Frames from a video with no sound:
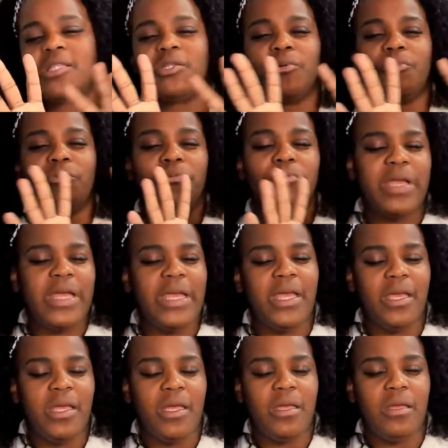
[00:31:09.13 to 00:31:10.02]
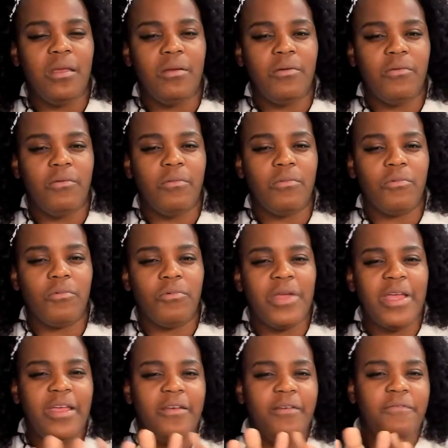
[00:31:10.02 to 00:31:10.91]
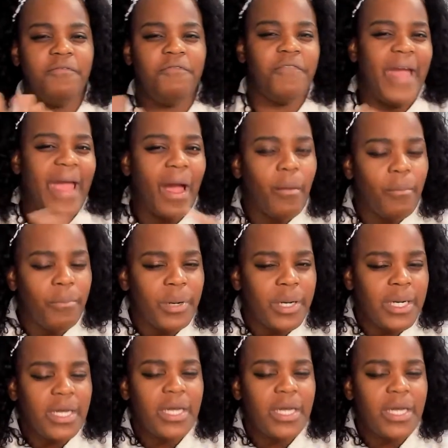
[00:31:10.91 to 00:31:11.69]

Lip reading: to revamp